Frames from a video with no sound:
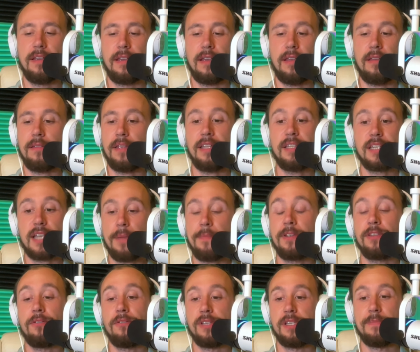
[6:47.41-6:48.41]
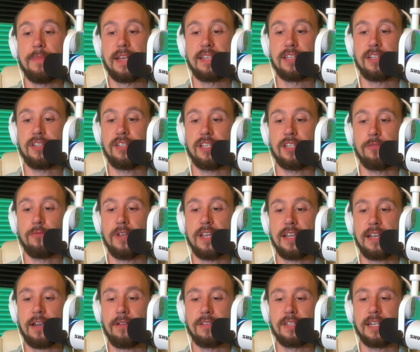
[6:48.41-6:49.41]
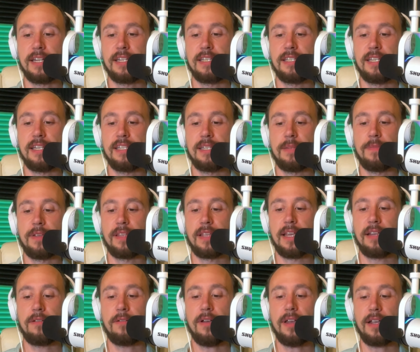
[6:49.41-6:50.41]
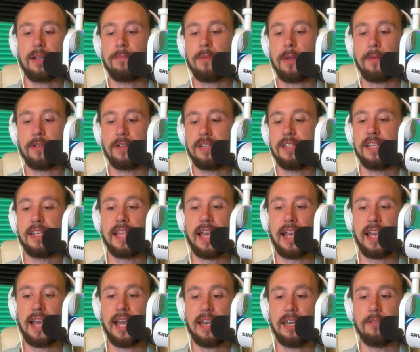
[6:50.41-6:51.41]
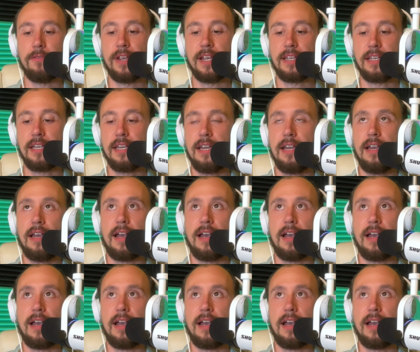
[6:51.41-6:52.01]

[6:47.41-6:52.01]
it's coming through as a message this week. I was going to say something like, well, I probably could say that any week.